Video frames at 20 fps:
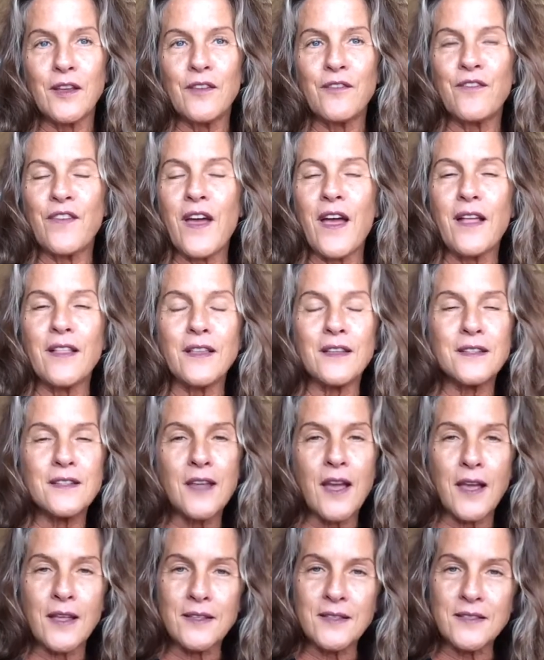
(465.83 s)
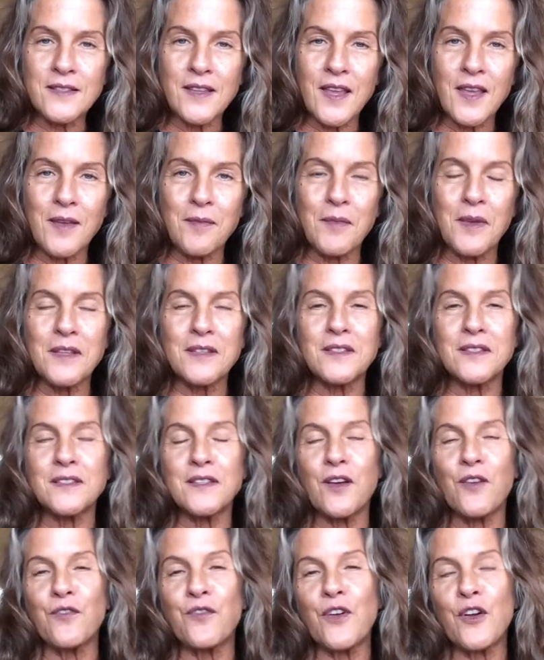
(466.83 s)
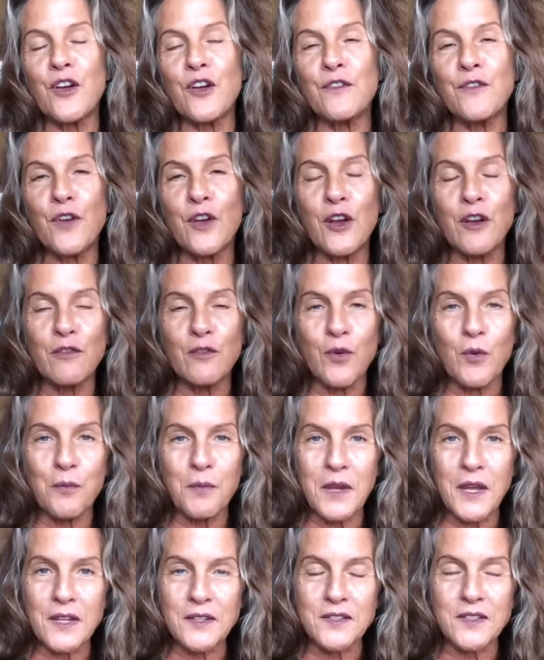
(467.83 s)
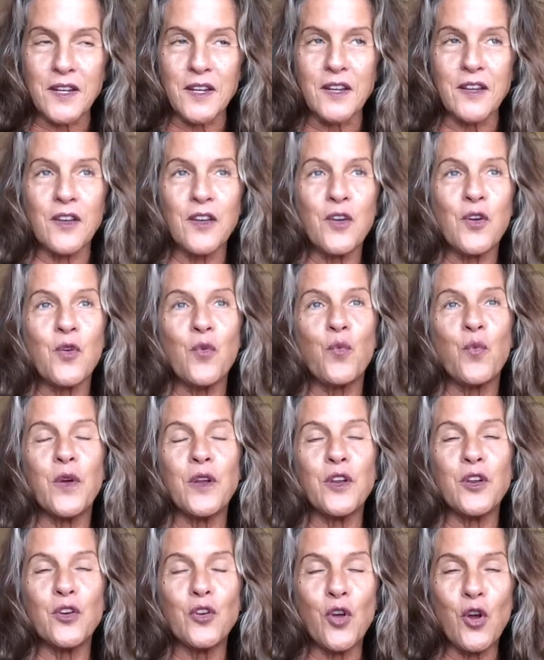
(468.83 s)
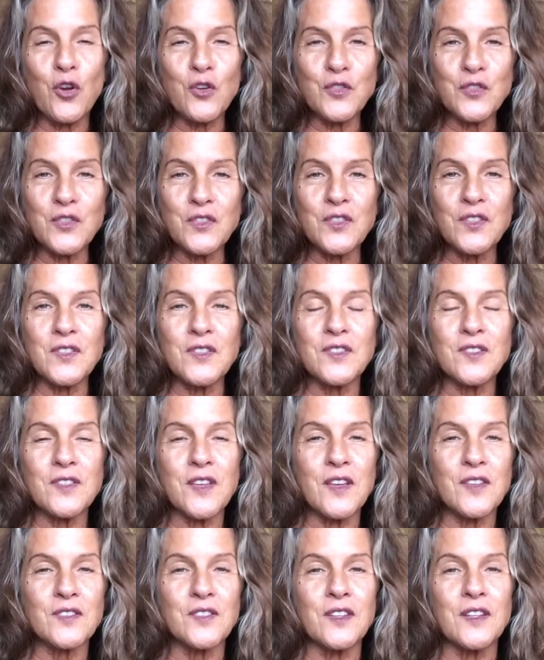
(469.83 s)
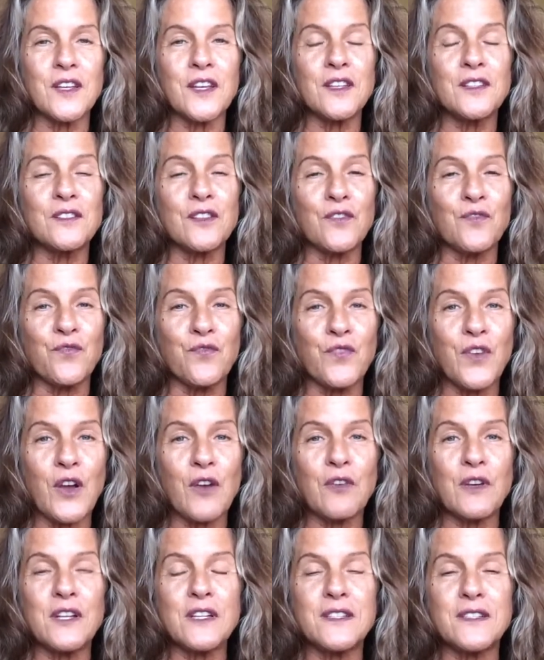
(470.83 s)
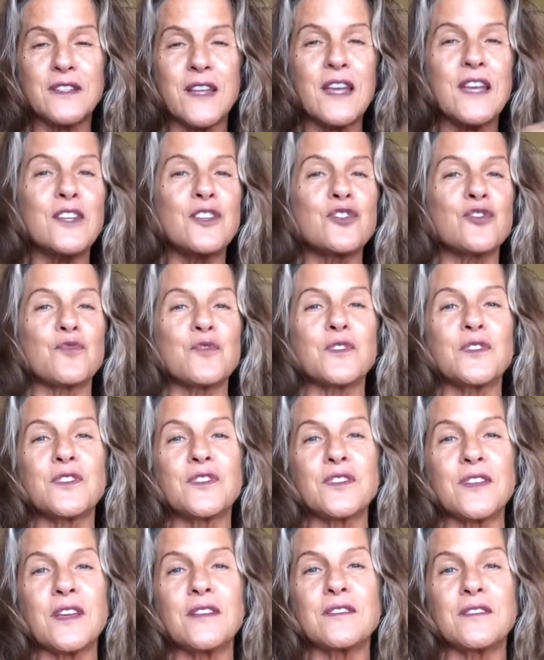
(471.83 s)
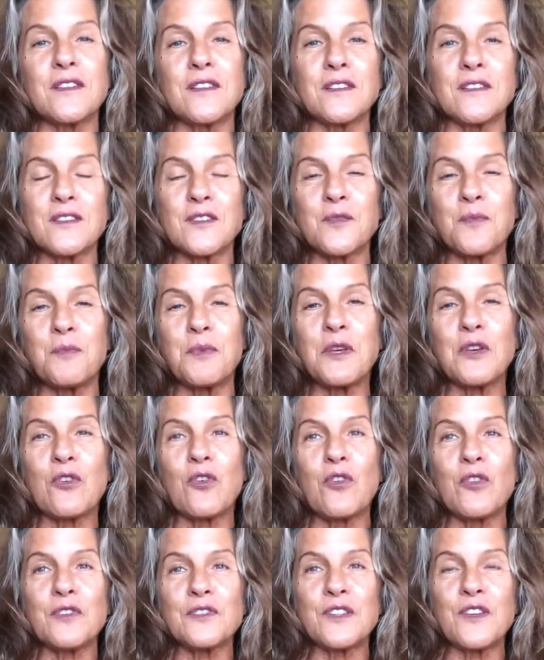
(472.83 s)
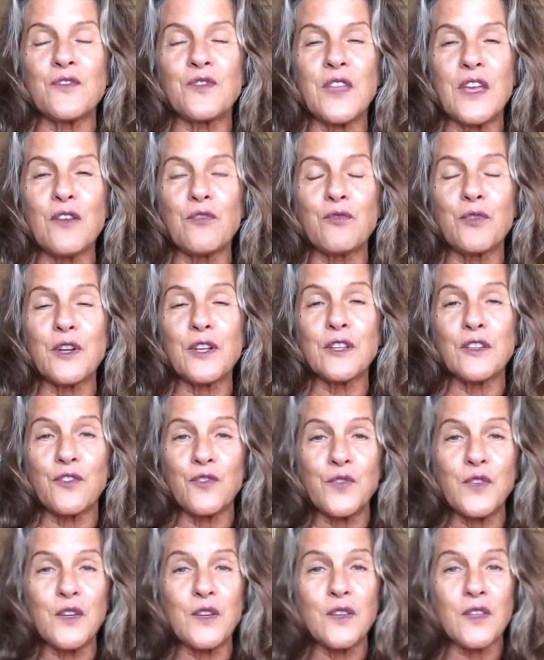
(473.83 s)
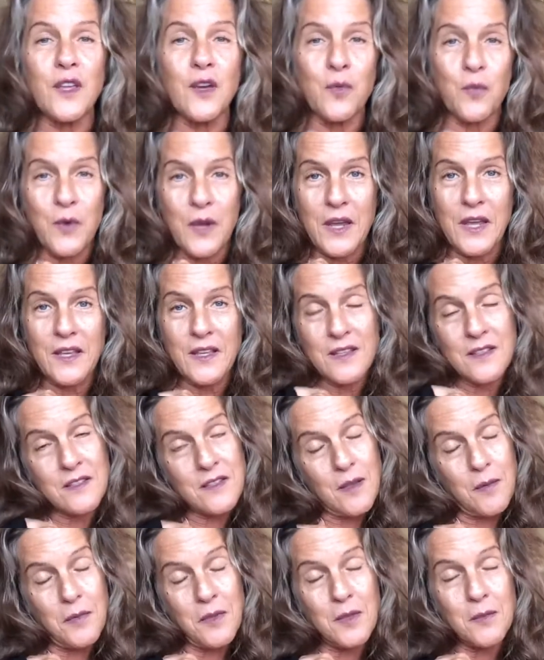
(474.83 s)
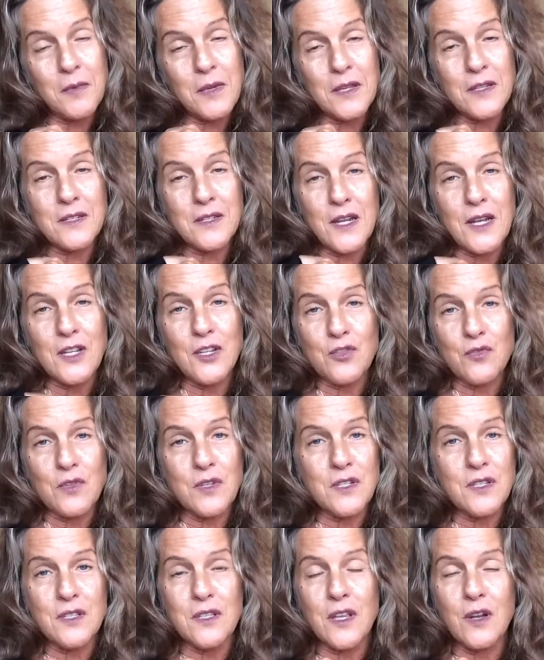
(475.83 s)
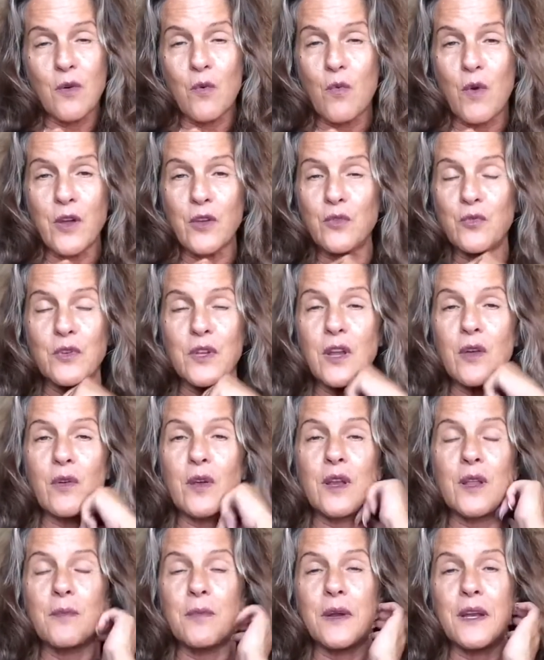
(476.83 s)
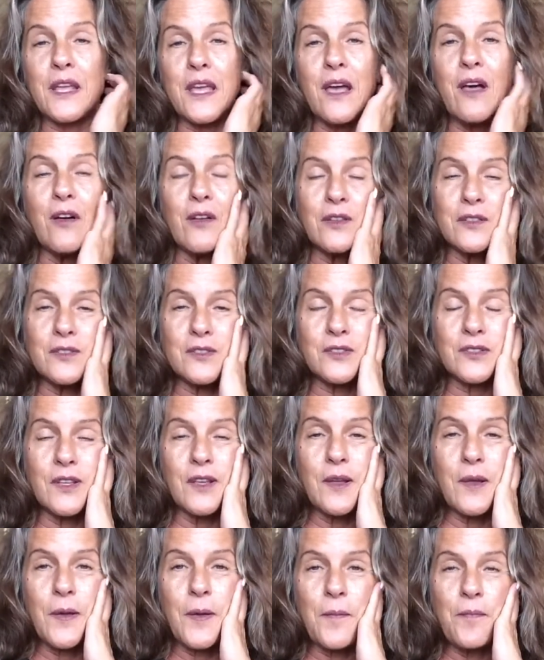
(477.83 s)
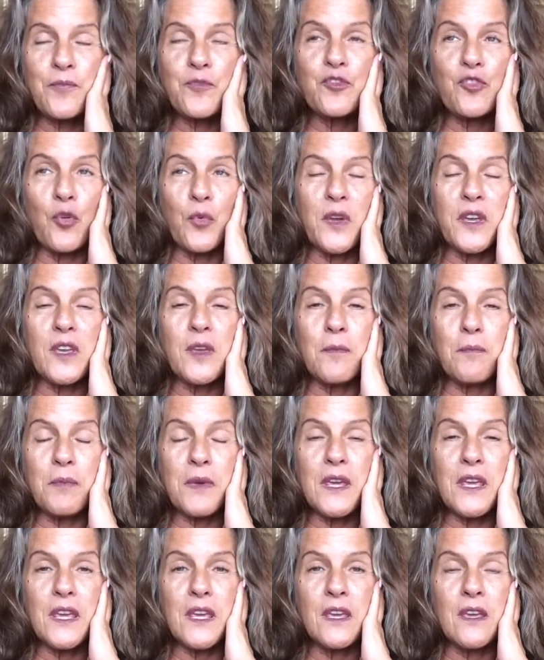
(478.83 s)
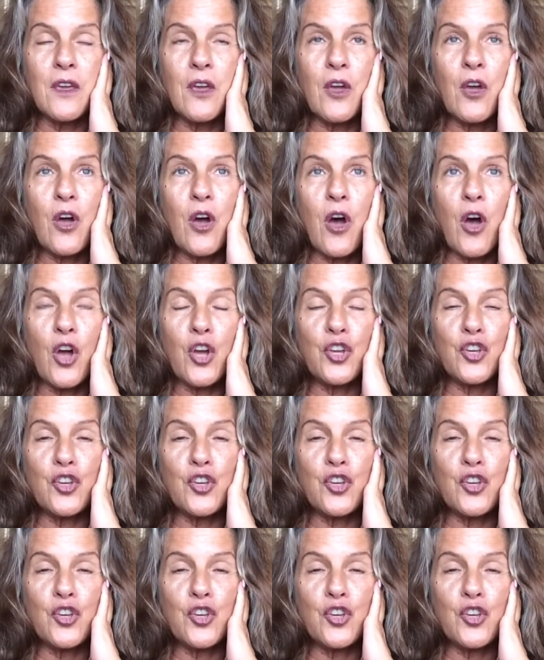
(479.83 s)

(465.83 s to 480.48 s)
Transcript: Valentine's Day makes it sound very, very romantic. When a narcissist says it, it's a very dangerous sentence because if they really feel that way, and some of them get dangerous and they don't want you near anybody else. So it can be a